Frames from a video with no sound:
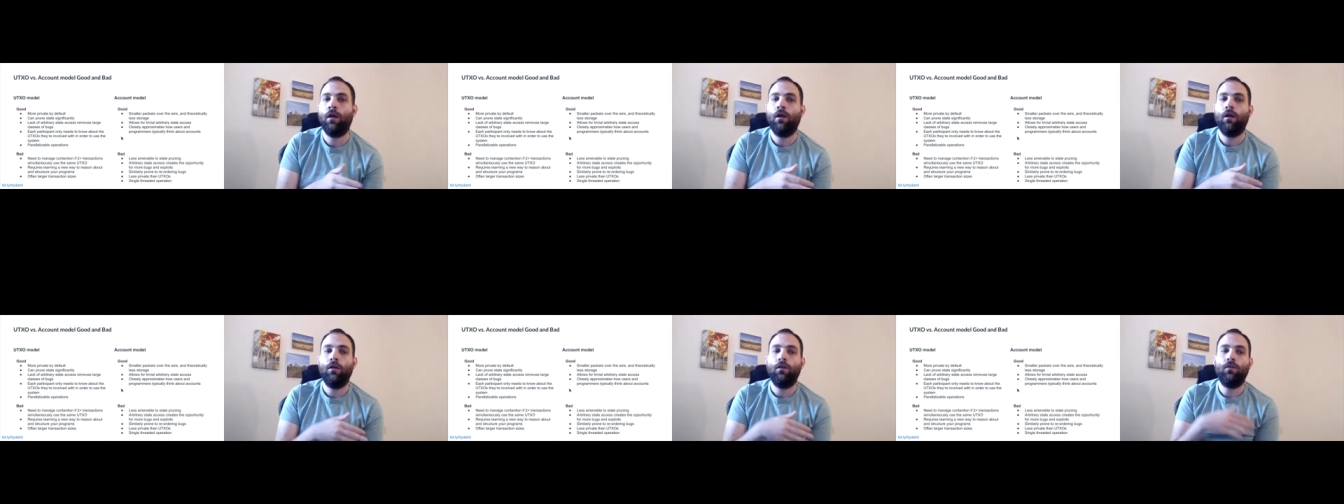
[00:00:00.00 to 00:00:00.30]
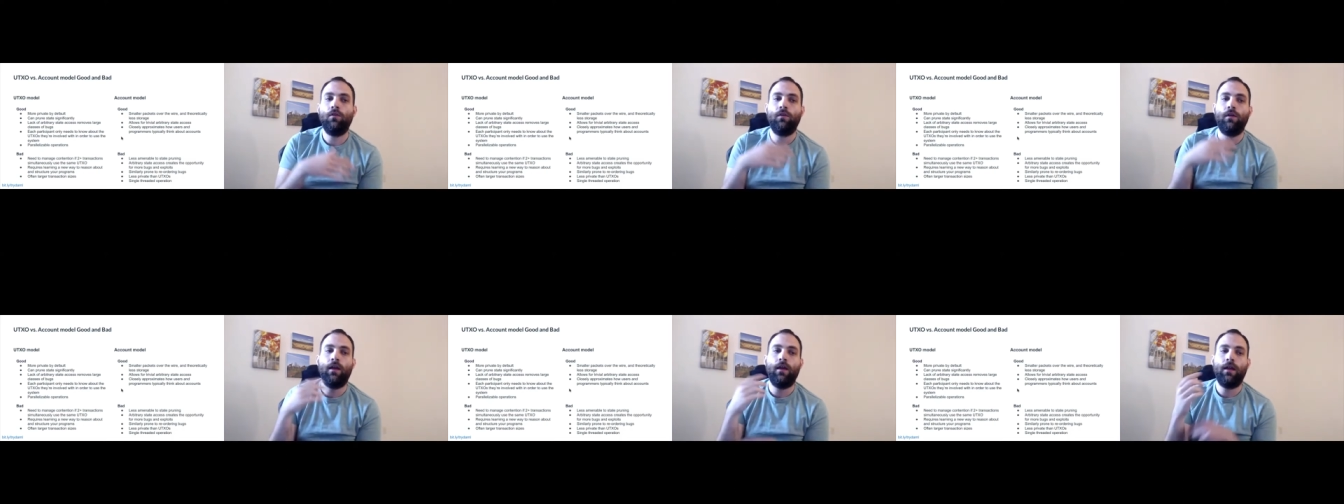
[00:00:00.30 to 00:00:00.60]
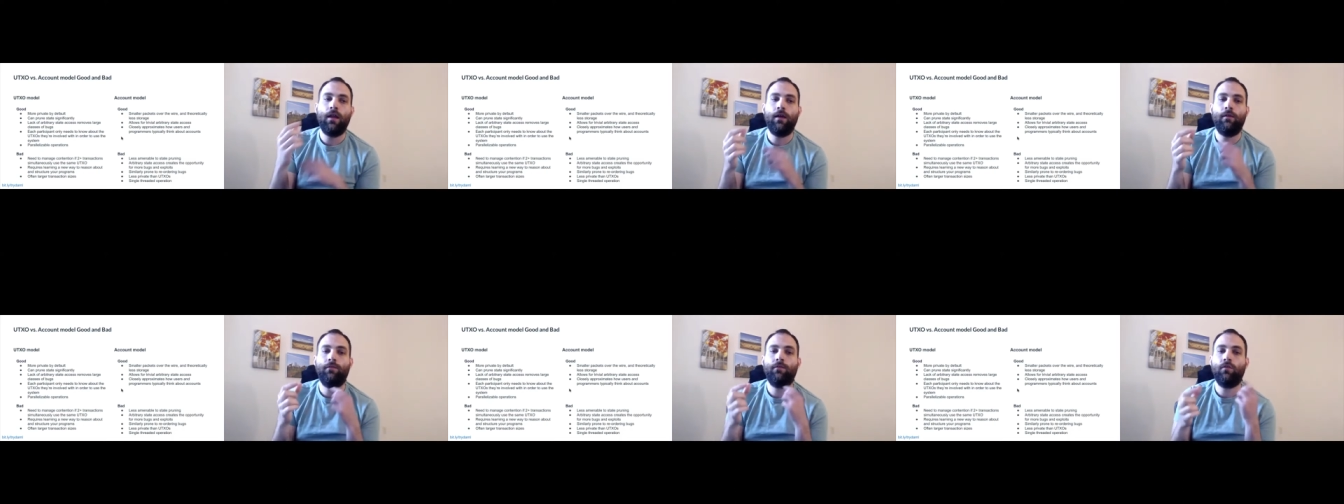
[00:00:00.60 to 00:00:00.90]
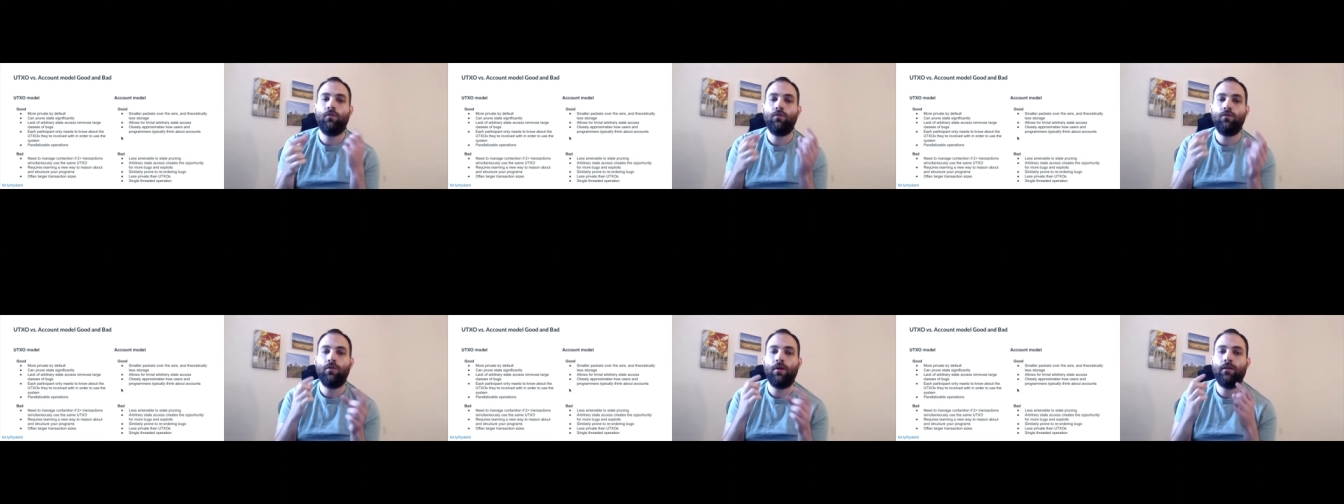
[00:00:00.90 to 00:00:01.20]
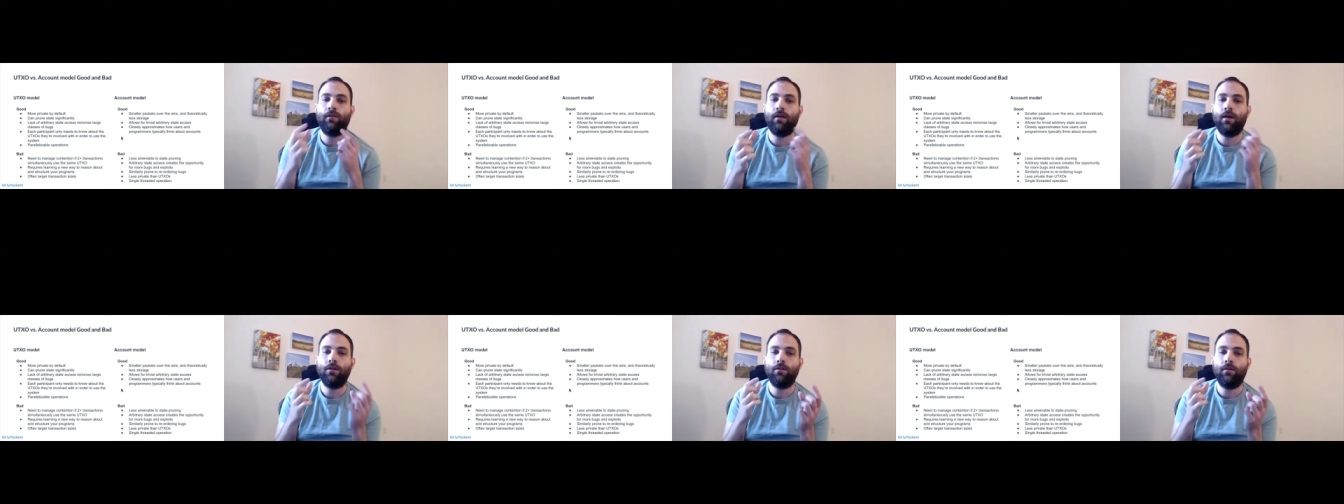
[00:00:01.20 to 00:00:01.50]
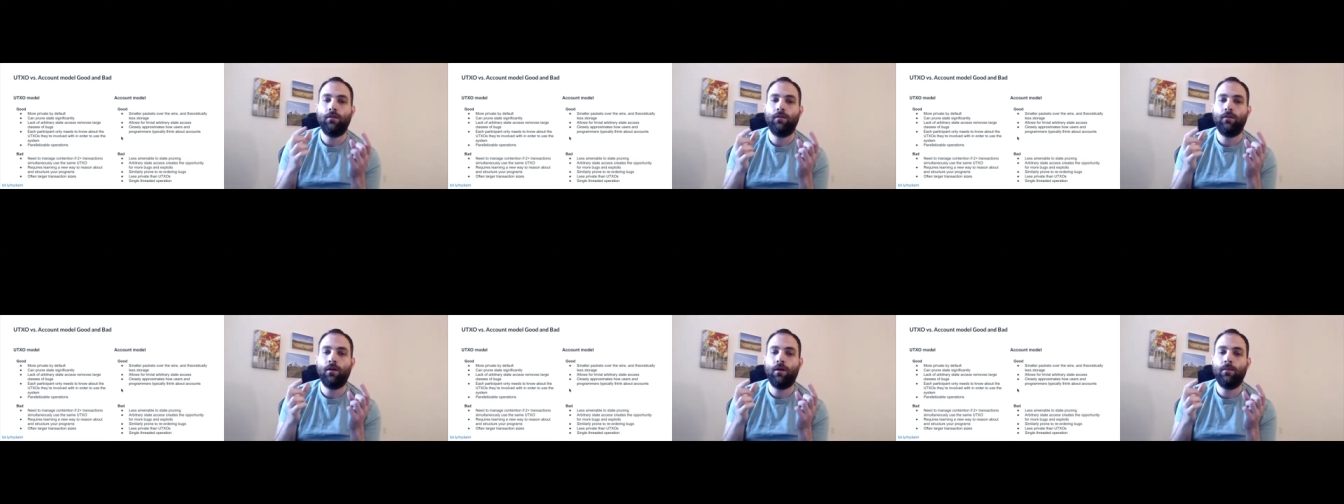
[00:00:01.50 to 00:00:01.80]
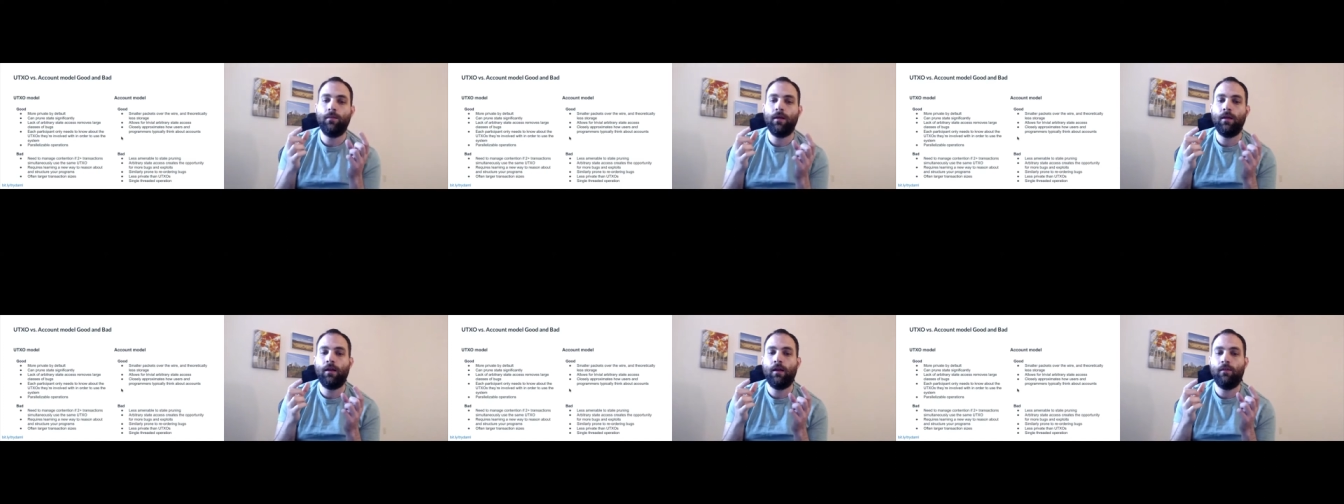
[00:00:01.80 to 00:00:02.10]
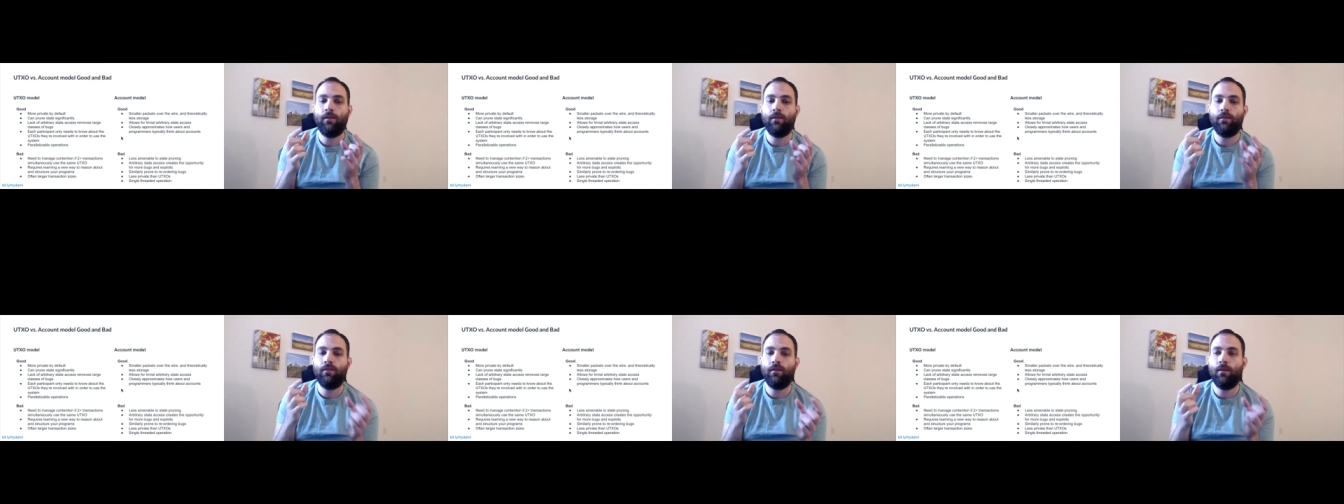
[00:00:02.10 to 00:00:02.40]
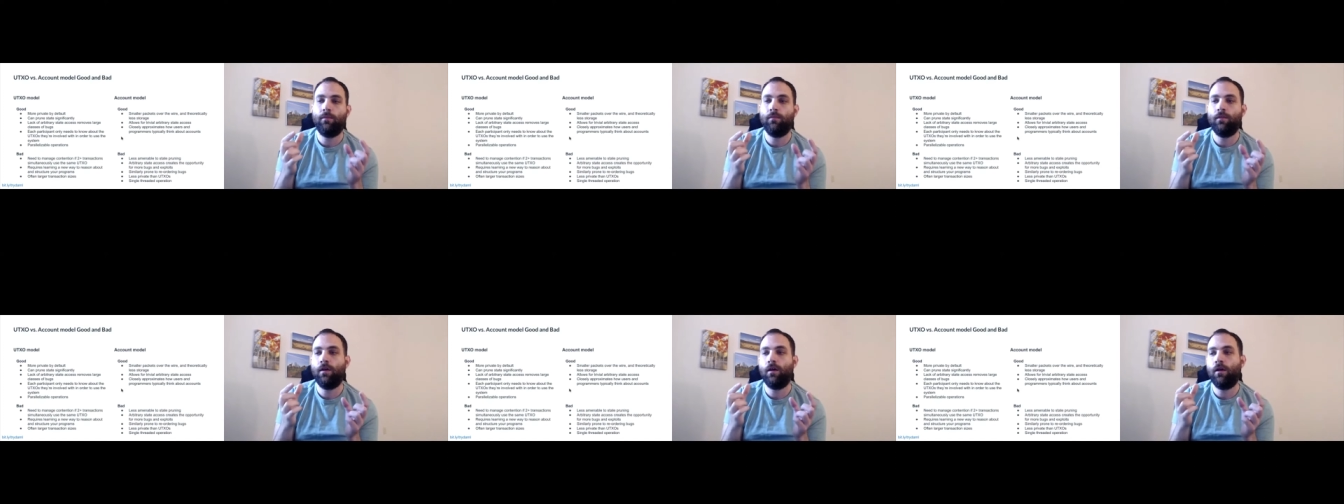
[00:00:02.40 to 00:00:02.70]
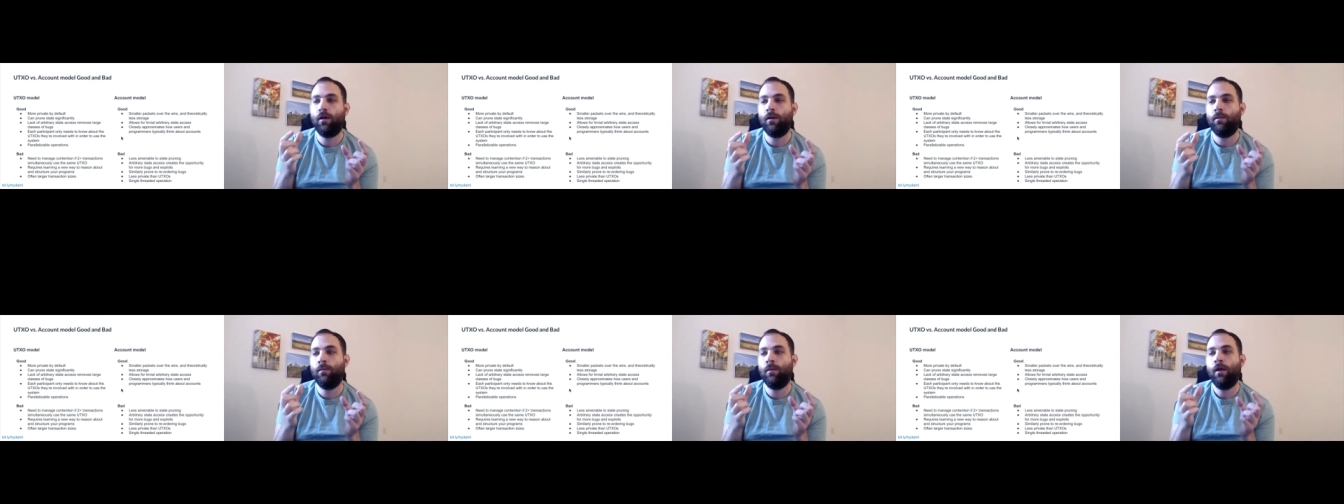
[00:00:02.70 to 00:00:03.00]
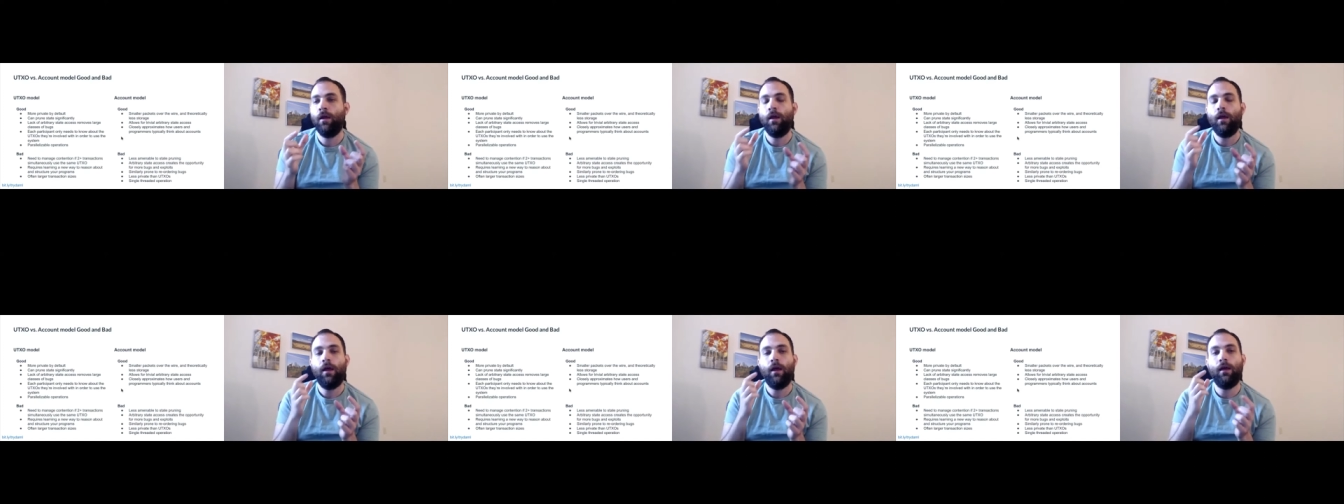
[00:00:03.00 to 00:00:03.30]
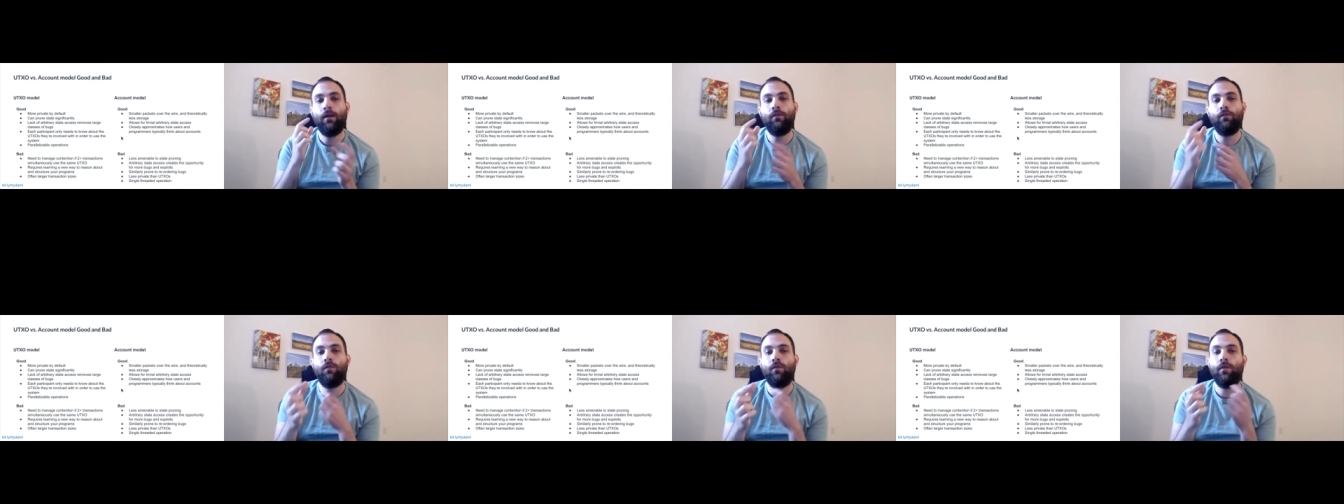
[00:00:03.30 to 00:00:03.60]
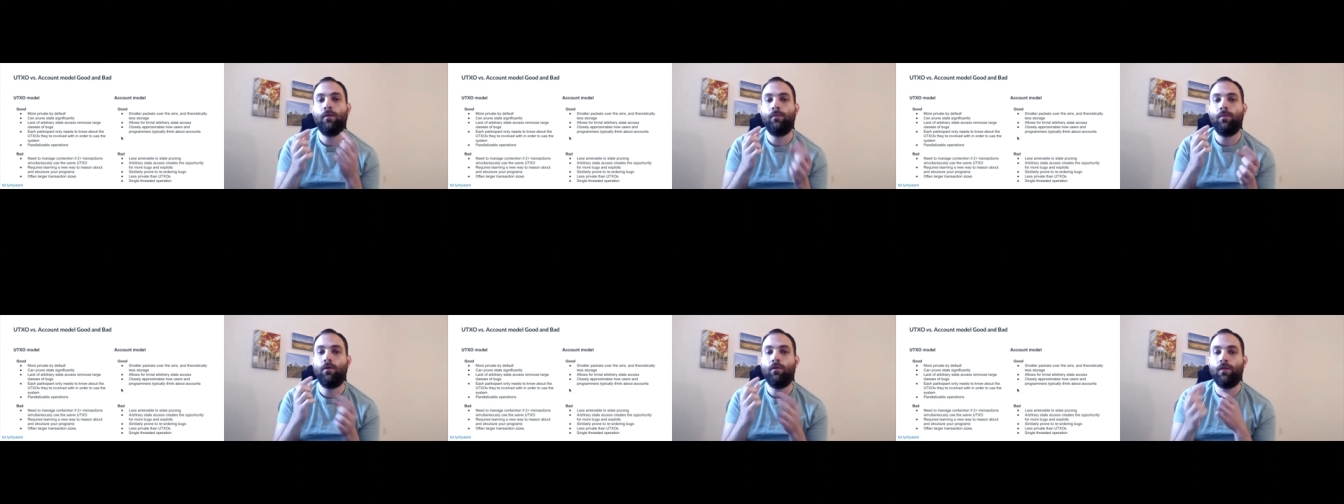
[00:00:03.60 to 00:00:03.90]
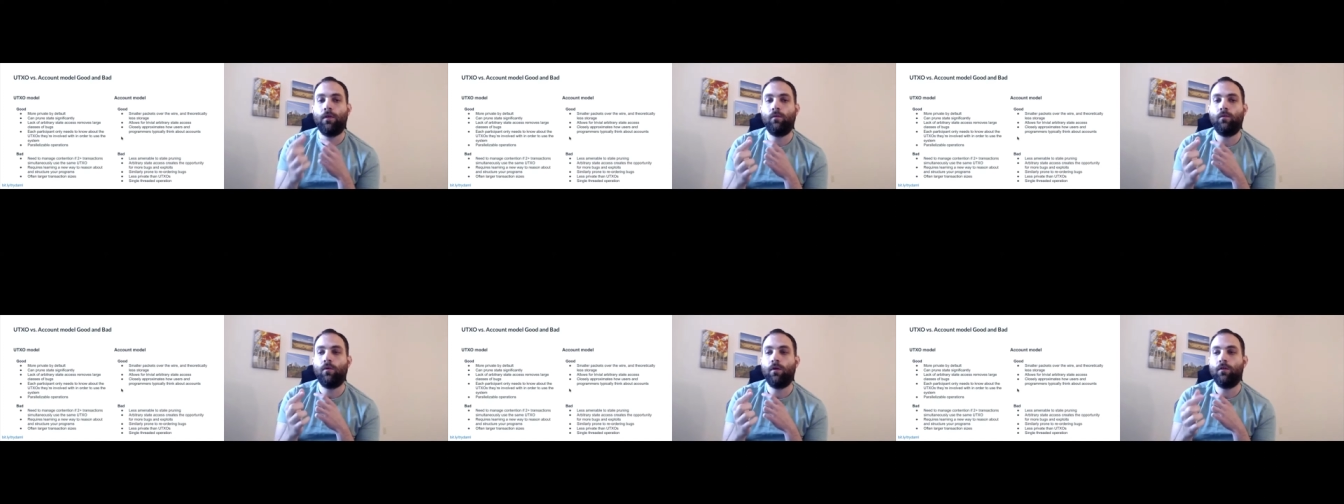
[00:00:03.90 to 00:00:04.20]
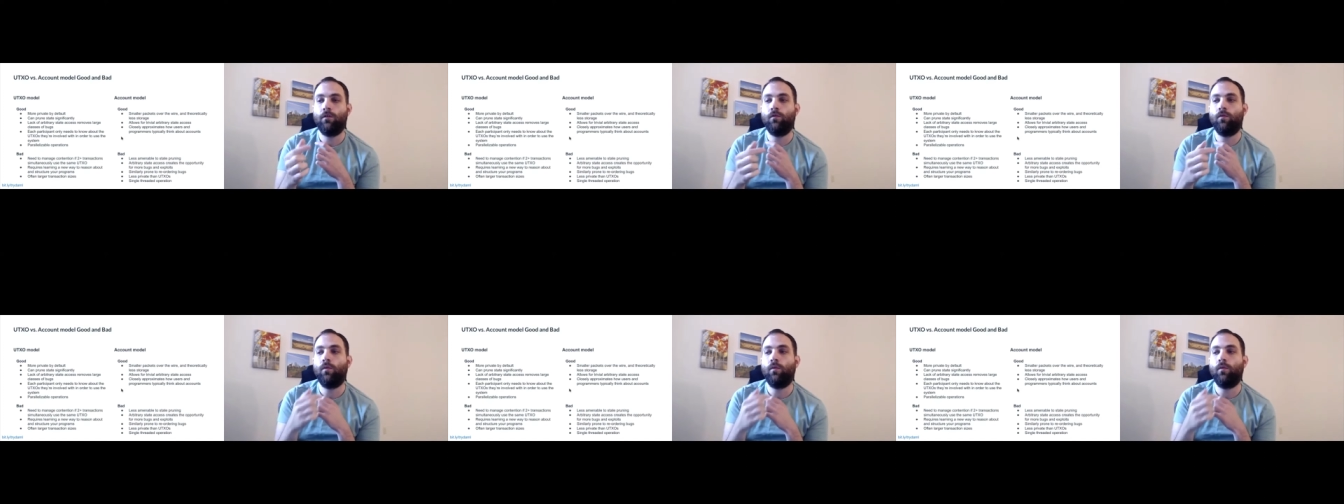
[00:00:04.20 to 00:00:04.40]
You can't have two transactions come in at the same time and do them both at once.